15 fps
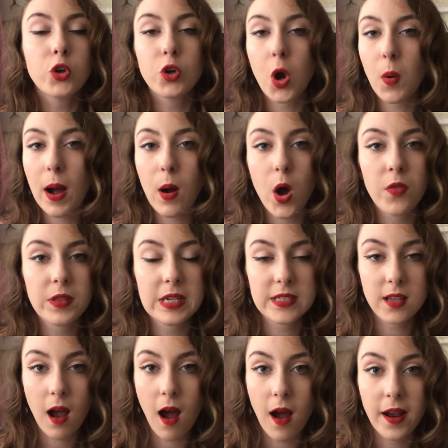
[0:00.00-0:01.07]
go out on
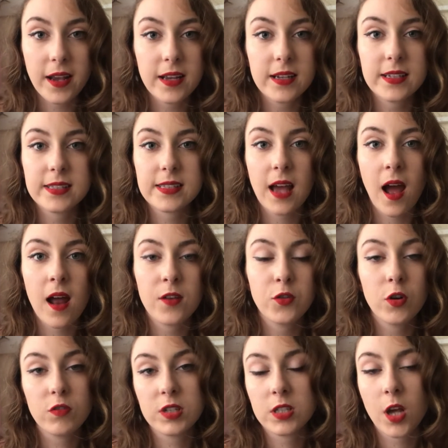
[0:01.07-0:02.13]
these hikes and
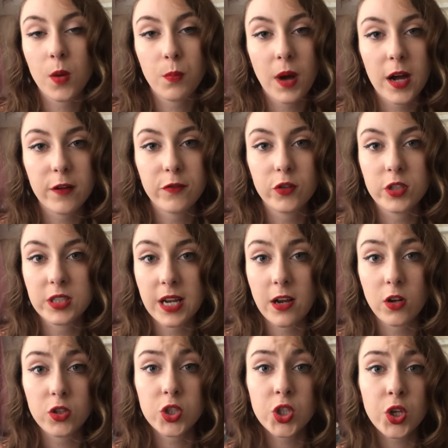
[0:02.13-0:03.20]
not return back for a
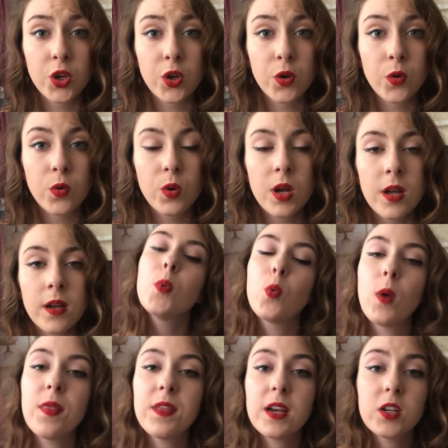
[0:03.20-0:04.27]
day or two.
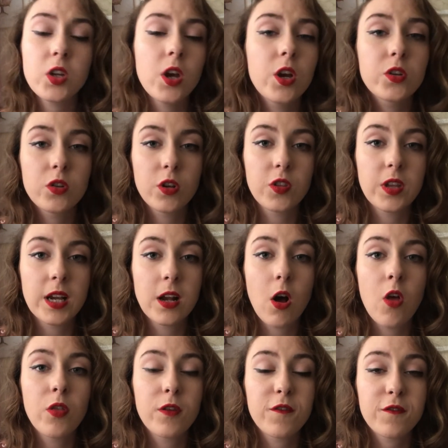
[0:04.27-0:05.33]
But when they had heard nothing
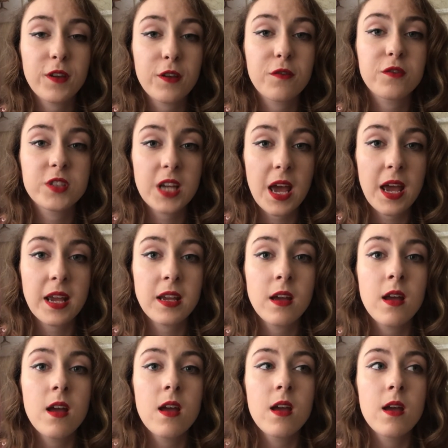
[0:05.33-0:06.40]
on the 5th day,
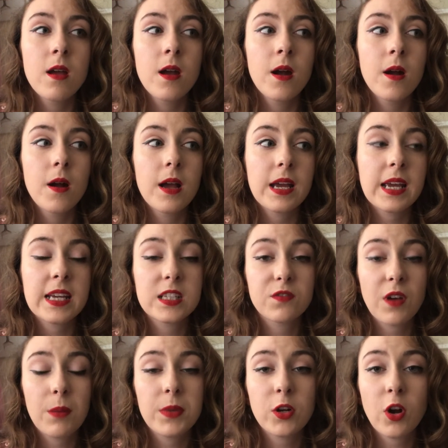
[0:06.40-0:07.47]

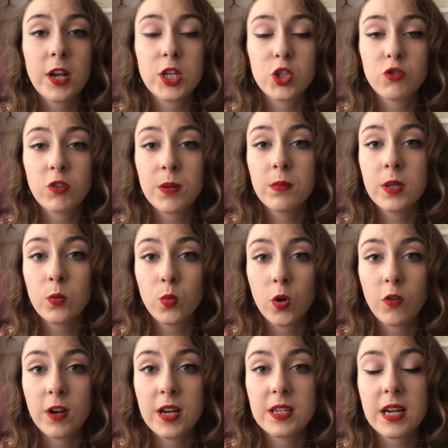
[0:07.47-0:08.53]
his family got extremely
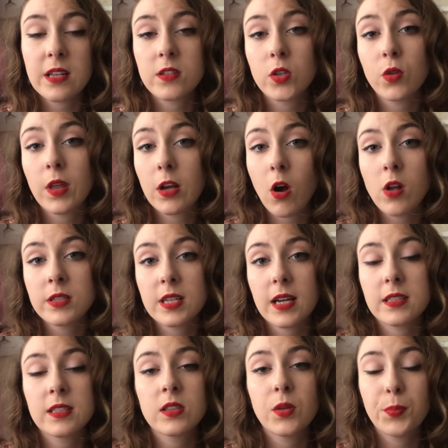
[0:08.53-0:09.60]
worried, and so they
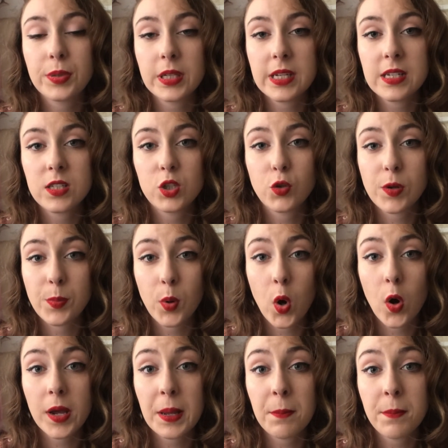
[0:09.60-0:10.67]
contacted the police to
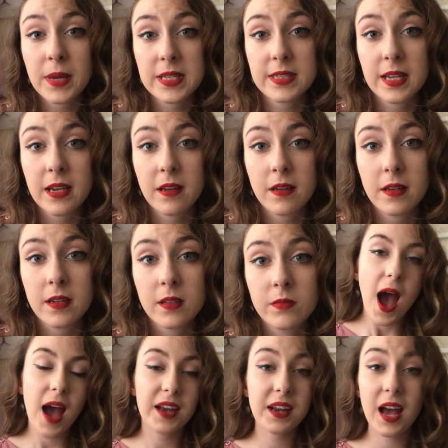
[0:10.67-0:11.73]
report him missing.
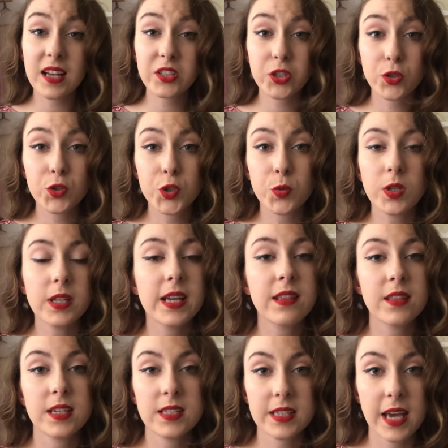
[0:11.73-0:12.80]
And as usual
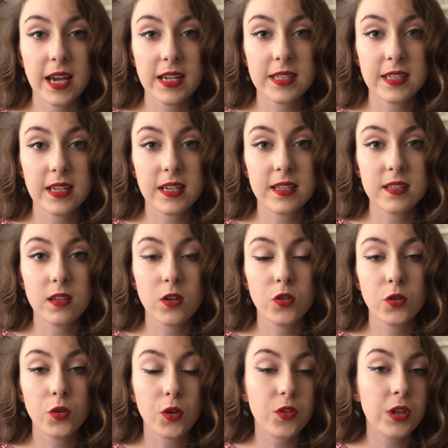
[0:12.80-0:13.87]
in these cases,
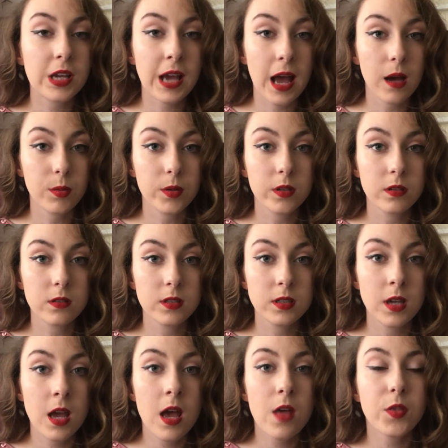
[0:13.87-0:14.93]
nothing
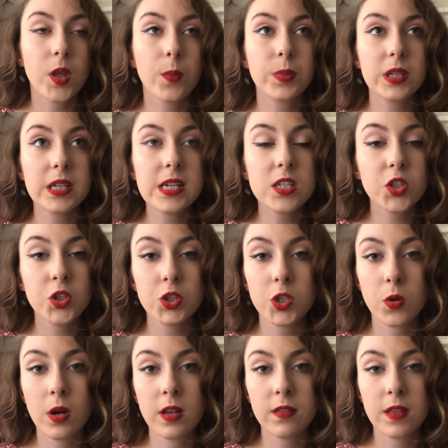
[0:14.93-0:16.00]
happened. The police
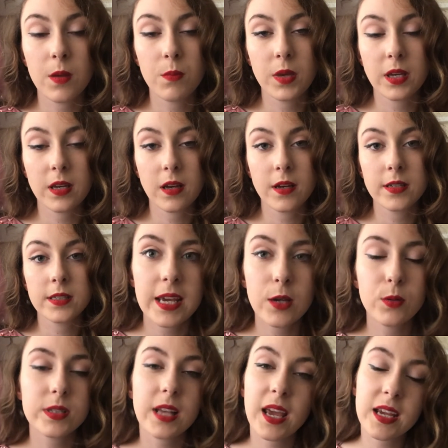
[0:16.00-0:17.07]
couldn't do anything because
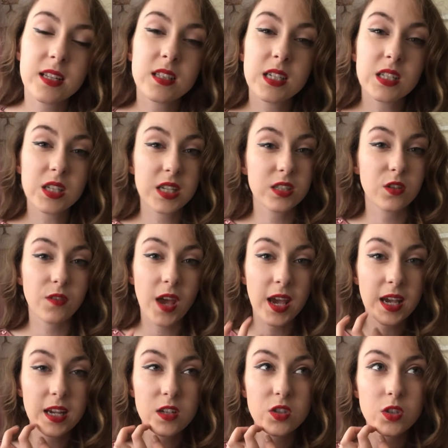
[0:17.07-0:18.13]
he was 18 years of
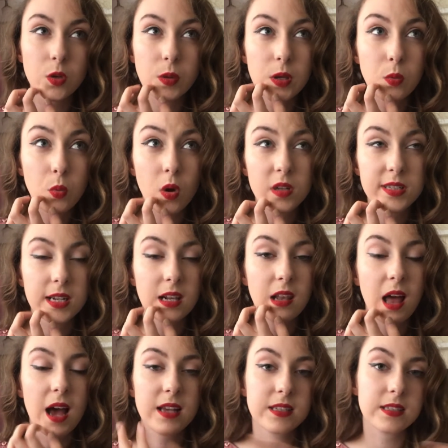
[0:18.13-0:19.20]
age, so he was
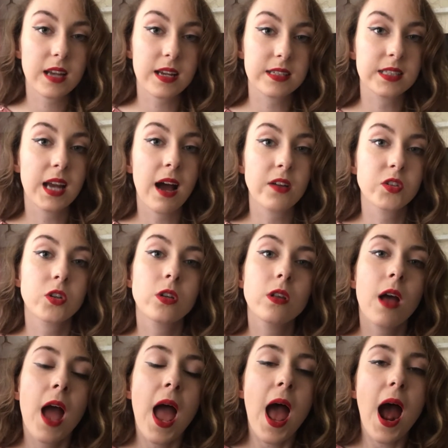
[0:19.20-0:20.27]
classed as an
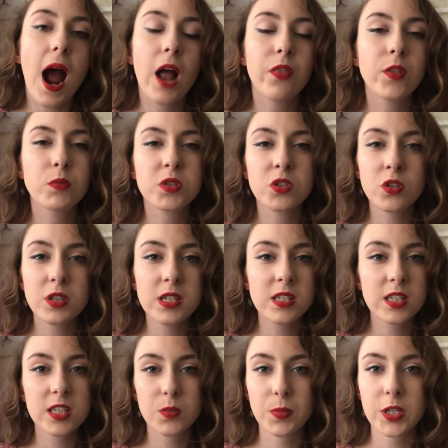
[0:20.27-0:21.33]
adult, and there was nothing
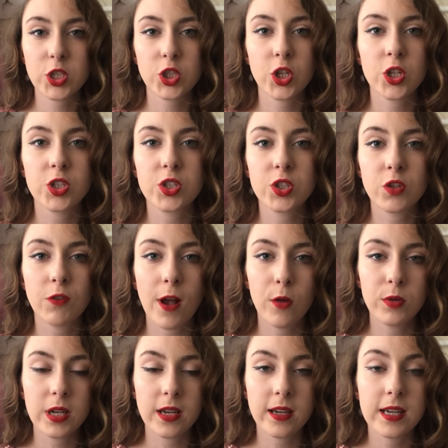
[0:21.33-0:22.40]
suspicious
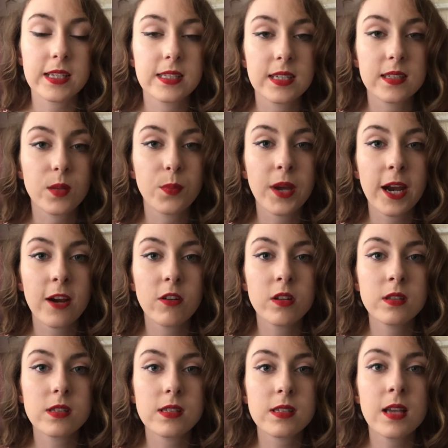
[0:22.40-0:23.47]
surrounding his
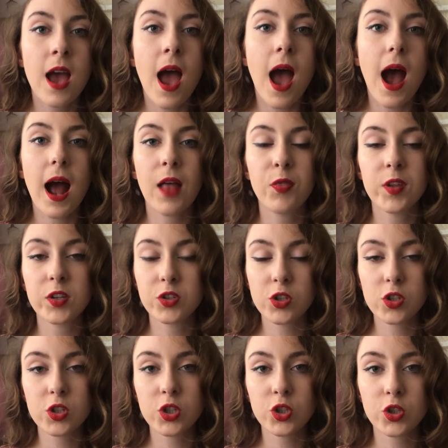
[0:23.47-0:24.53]
disappearance, and they
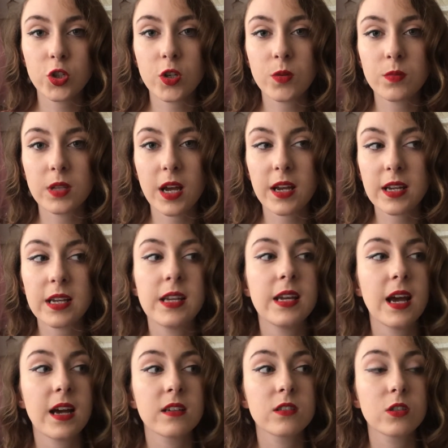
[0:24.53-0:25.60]
just assumed that he
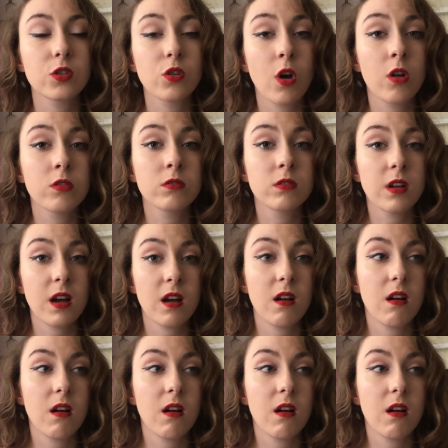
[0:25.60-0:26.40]
had gone